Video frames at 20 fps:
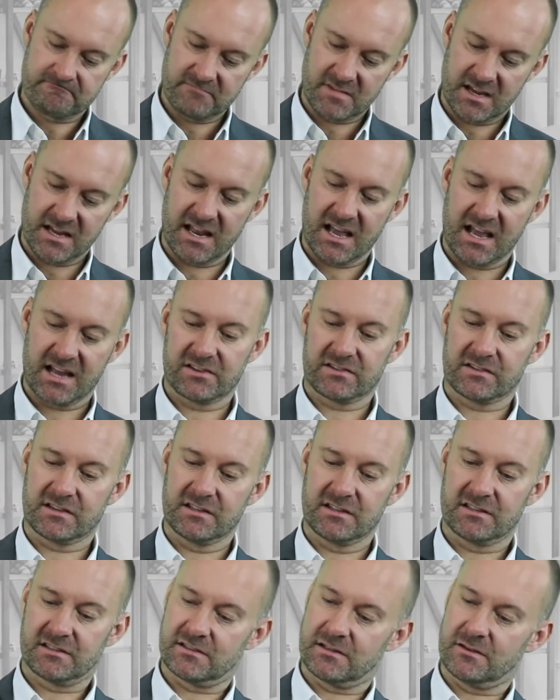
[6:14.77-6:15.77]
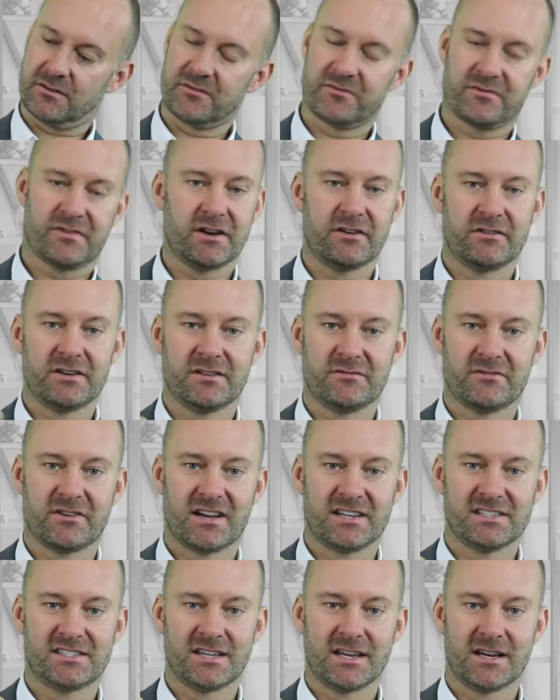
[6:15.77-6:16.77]
Actually, this little furry
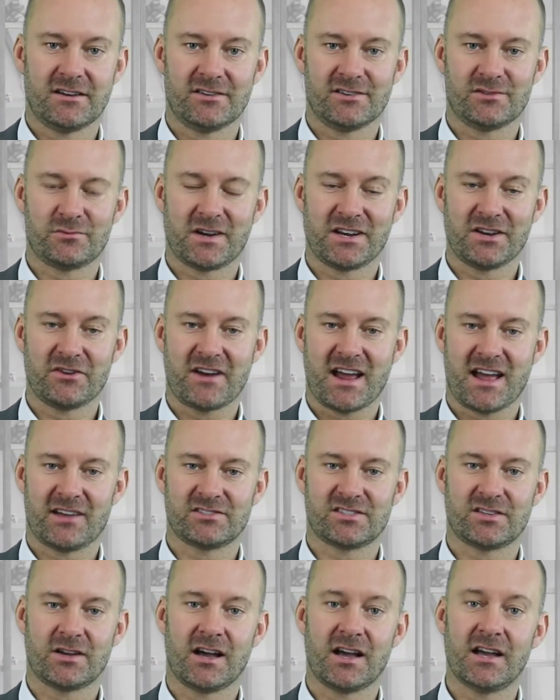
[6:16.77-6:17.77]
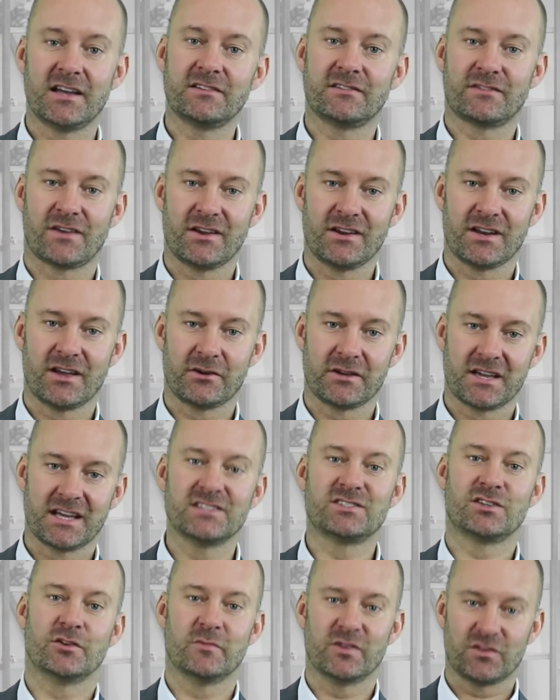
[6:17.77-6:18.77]
device here is when you're outside, so you don't
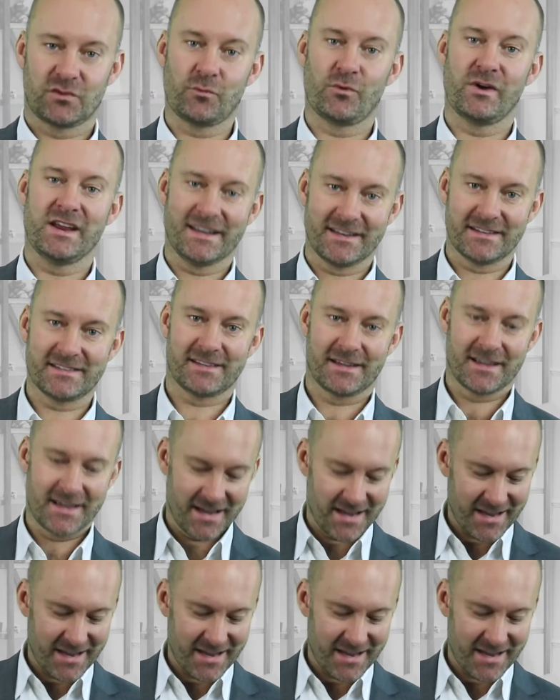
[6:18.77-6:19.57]
get too much wind